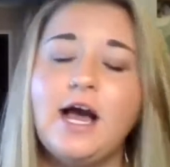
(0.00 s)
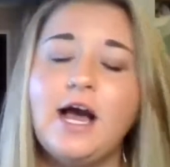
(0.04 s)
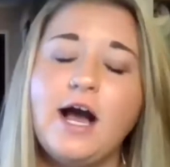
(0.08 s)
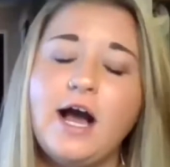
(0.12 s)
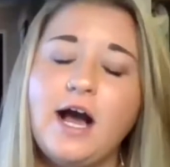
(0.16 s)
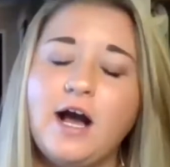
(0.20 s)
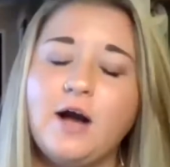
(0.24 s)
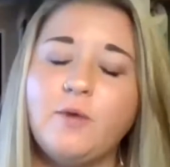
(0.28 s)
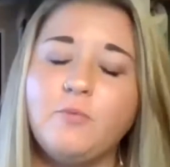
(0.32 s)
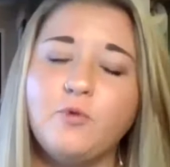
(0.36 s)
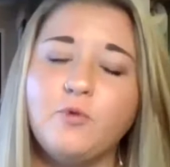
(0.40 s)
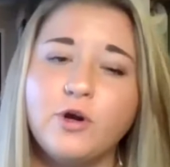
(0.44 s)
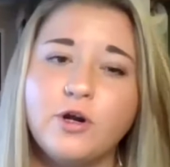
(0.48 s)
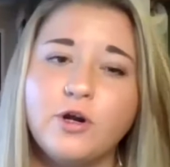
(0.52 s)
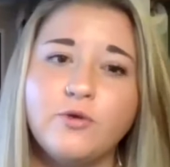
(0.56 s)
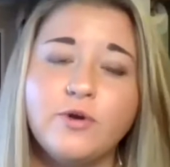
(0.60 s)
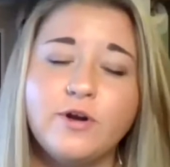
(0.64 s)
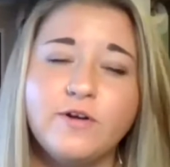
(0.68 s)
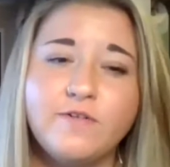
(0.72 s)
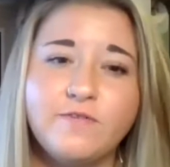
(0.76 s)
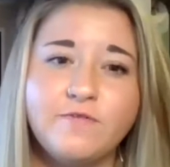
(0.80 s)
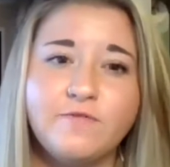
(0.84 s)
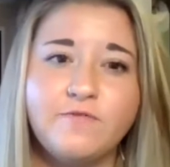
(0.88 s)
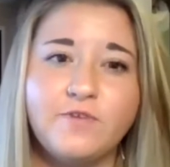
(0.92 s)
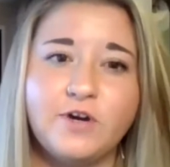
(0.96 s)
We're
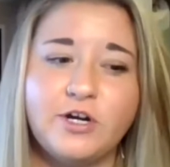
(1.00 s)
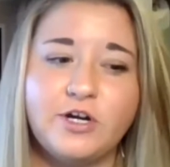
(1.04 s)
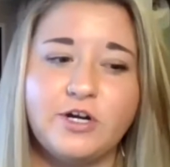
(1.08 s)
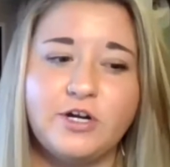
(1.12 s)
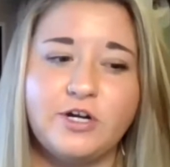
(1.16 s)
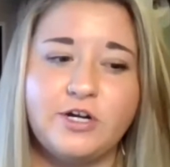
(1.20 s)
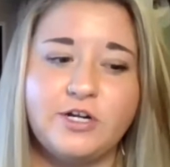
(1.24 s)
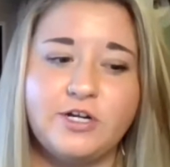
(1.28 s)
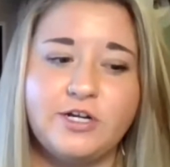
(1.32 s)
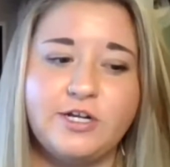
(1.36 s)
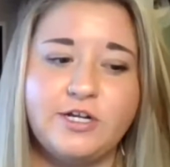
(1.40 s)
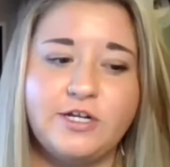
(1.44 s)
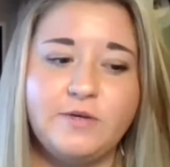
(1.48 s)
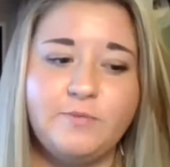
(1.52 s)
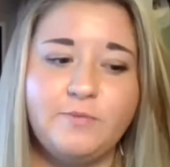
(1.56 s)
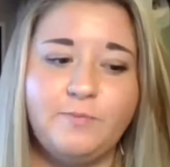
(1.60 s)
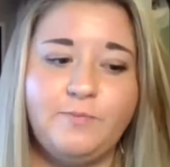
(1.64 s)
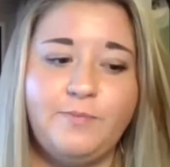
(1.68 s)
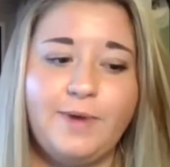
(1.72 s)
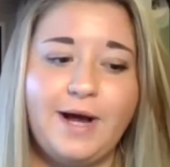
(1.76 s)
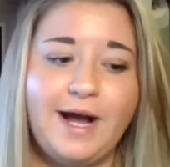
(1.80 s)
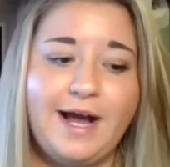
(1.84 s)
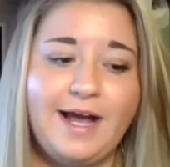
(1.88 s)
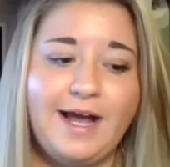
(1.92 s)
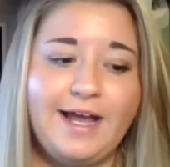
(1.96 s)
referred
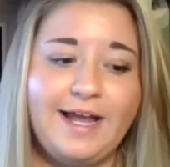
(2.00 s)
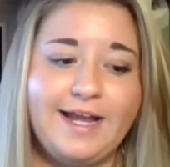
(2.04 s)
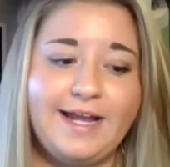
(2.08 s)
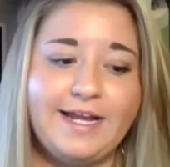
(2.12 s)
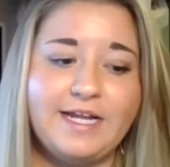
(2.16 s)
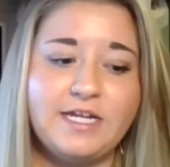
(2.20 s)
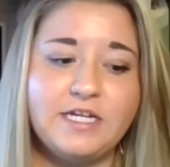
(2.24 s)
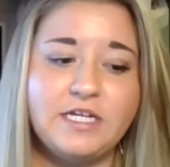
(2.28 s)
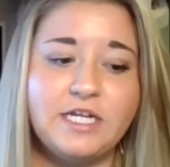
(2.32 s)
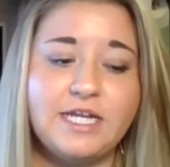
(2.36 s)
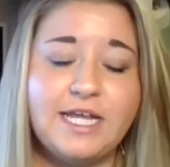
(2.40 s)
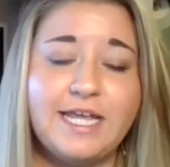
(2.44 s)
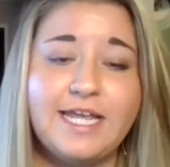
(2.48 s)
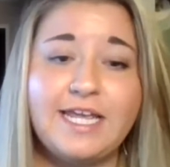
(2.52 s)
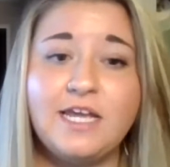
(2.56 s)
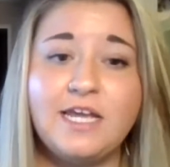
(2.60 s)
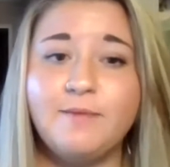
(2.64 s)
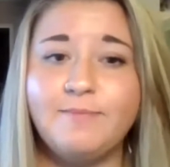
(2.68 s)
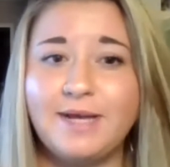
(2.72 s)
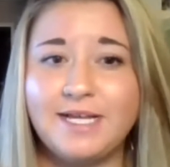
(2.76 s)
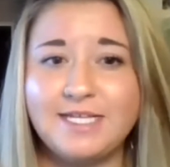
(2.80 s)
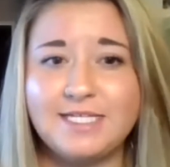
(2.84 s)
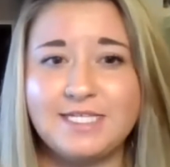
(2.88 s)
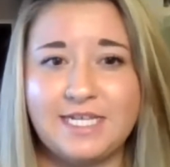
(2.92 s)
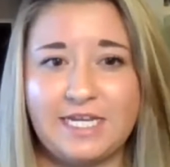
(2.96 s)
by
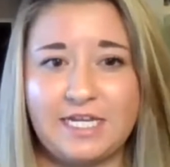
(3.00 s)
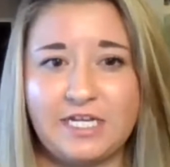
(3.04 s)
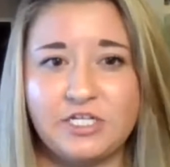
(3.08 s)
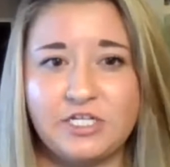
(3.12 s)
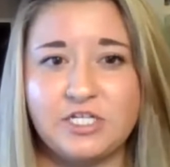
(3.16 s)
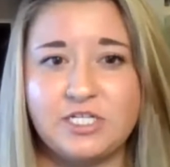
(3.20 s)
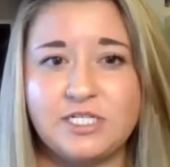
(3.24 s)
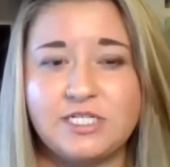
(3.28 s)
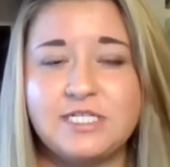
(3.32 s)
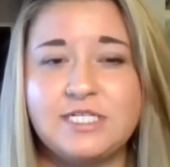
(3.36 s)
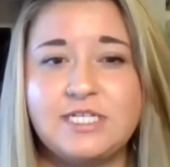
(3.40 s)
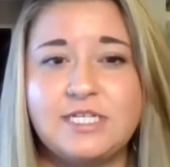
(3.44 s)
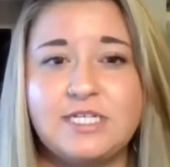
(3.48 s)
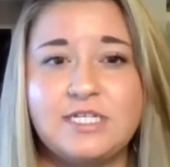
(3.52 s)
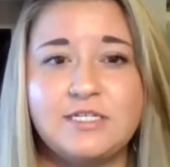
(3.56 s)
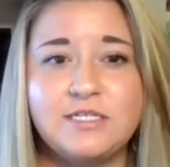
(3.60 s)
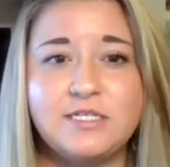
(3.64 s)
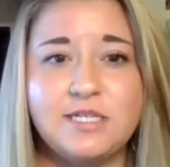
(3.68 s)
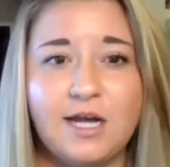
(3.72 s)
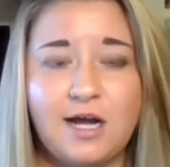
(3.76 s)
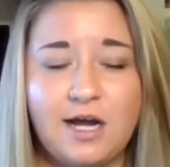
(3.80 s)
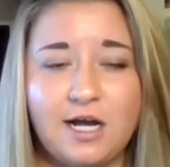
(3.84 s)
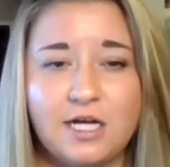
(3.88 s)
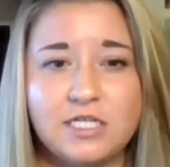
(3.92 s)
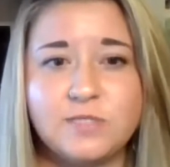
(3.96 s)
EMS agencies,
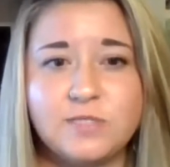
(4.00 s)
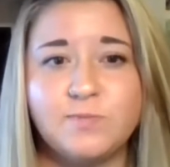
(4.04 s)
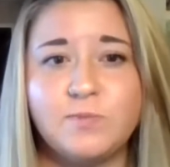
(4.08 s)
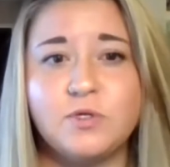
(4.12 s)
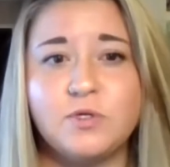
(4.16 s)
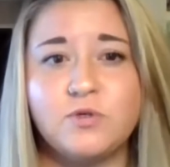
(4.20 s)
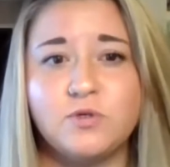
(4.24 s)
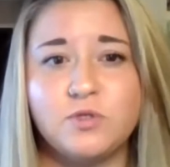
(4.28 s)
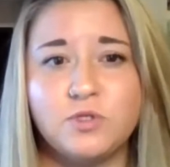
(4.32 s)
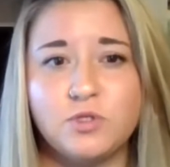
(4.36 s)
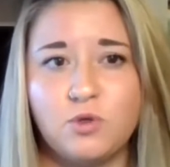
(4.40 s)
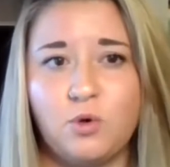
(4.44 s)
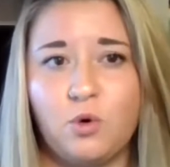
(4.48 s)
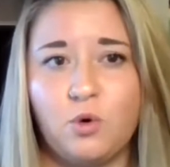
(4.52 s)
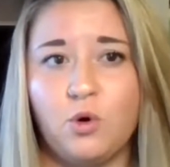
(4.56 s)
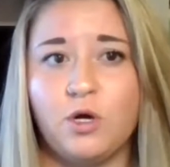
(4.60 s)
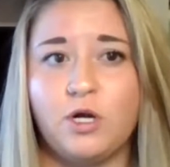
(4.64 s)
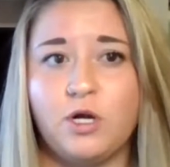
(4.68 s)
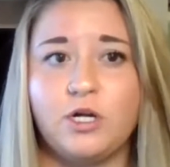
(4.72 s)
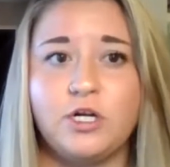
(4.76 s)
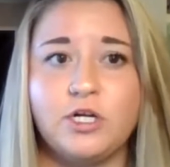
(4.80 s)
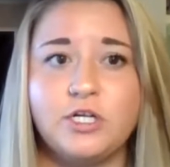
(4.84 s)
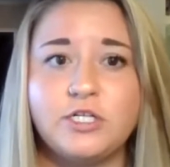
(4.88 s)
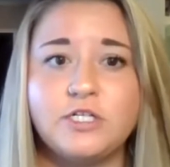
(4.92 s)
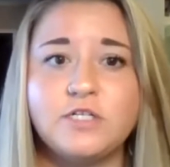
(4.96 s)
hospitals,
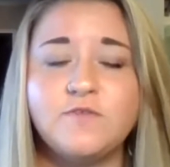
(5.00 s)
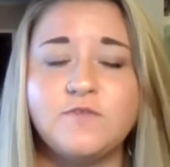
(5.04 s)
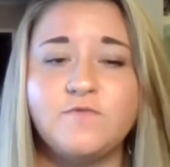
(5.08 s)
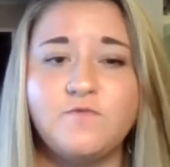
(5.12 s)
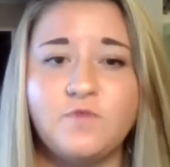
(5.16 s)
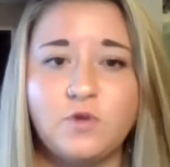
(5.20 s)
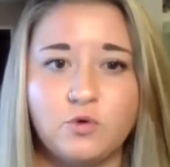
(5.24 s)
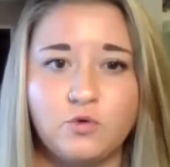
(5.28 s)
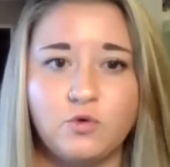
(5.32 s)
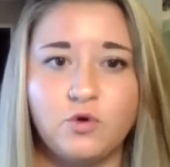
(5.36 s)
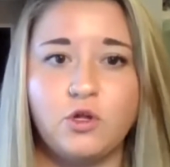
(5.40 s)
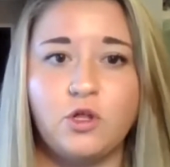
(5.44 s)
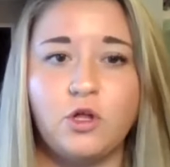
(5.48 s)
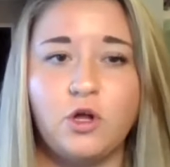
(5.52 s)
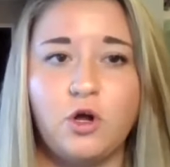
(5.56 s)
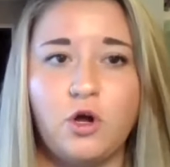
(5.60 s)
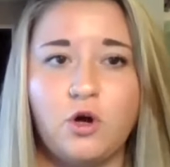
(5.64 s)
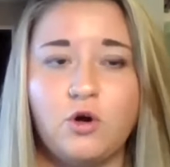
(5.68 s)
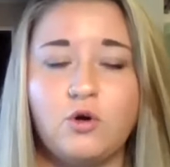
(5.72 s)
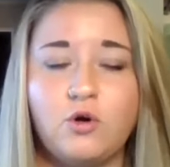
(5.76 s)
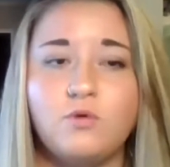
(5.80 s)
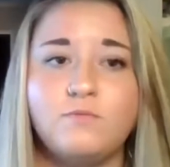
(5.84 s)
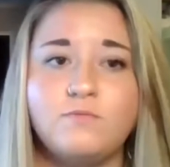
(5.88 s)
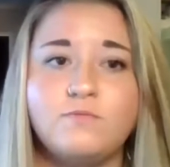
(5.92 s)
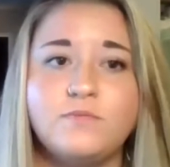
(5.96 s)
coroners, funeral
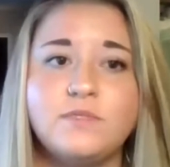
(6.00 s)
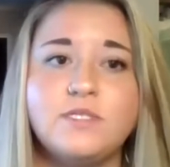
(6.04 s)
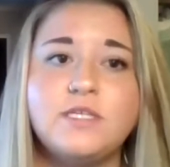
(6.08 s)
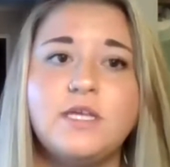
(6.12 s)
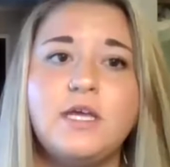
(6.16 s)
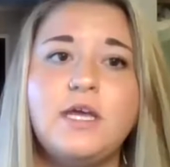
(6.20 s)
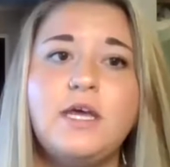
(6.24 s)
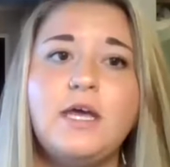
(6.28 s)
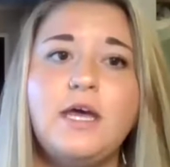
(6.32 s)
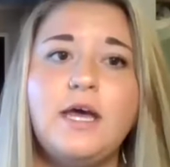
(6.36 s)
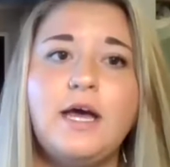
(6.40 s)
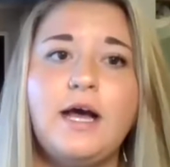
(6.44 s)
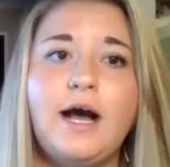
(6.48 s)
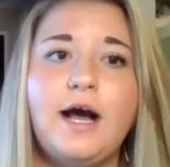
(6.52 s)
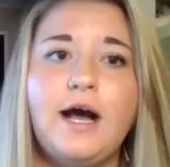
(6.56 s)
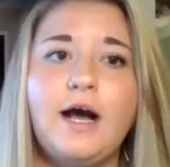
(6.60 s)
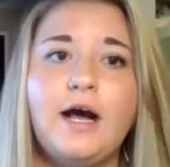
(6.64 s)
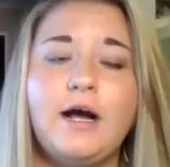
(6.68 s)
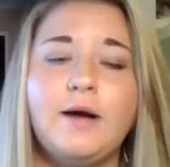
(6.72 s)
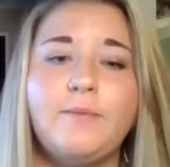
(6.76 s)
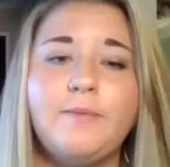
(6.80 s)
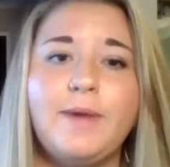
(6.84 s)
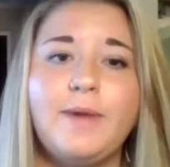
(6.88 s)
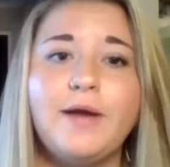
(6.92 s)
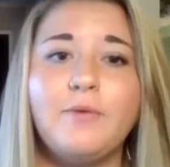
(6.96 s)
homes,
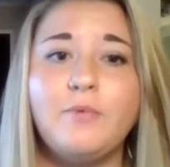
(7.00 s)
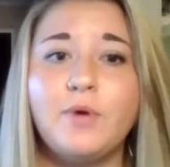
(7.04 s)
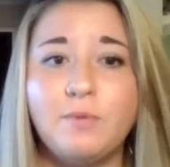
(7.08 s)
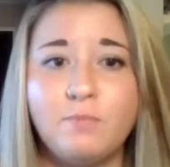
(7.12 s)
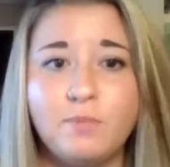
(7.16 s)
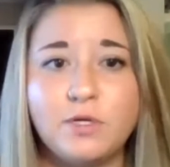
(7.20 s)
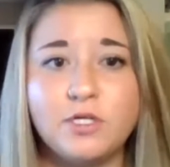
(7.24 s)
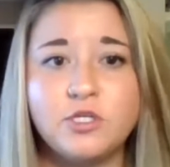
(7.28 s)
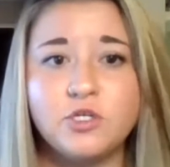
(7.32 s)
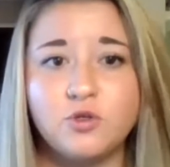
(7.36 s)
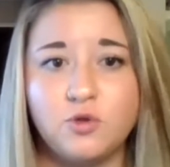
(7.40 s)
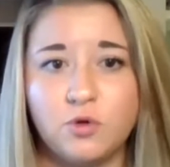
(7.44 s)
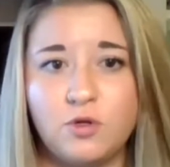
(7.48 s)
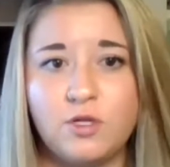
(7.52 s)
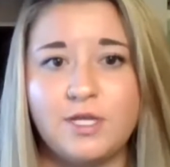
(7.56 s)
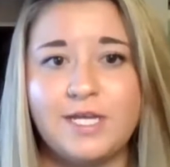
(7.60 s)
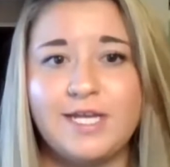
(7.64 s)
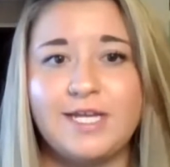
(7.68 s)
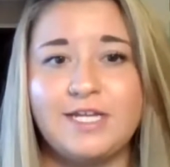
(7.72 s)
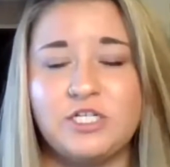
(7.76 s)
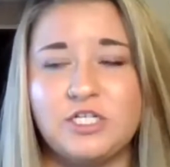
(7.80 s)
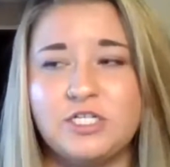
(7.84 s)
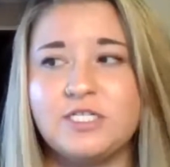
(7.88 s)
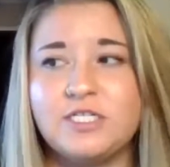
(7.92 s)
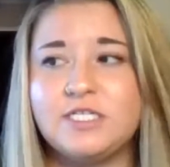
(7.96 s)
highway patrol
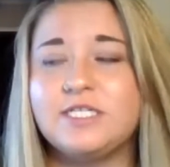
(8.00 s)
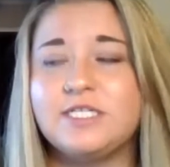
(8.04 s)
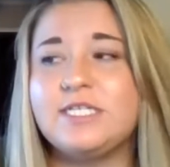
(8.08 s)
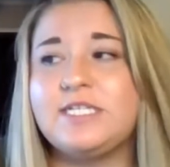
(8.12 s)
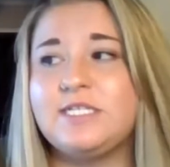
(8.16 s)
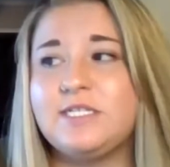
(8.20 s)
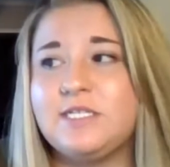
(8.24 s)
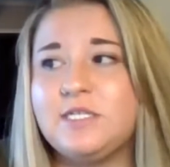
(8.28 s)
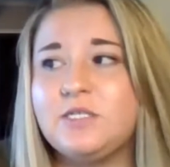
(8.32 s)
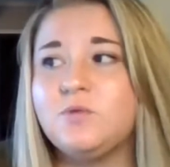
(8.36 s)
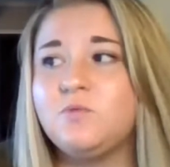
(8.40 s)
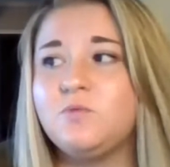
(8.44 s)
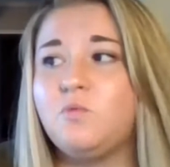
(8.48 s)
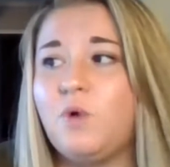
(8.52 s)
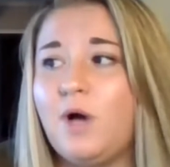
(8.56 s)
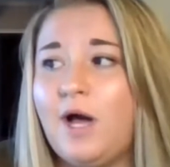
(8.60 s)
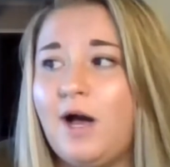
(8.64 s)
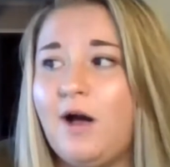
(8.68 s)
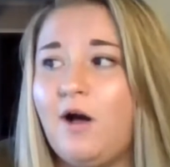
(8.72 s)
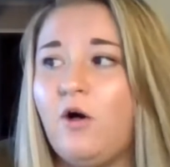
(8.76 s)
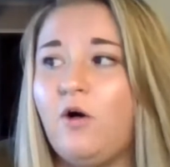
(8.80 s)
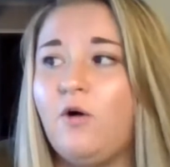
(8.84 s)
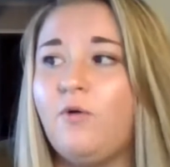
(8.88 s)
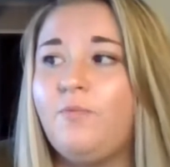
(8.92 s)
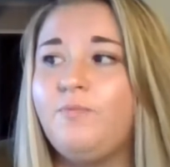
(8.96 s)
agencies as
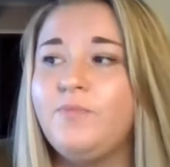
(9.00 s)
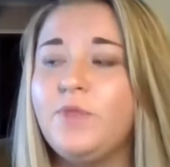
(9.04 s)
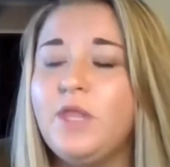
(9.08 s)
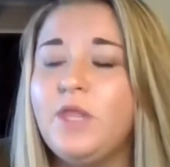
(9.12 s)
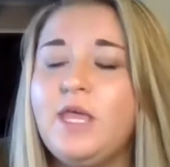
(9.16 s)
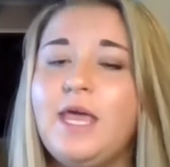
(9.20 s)
well.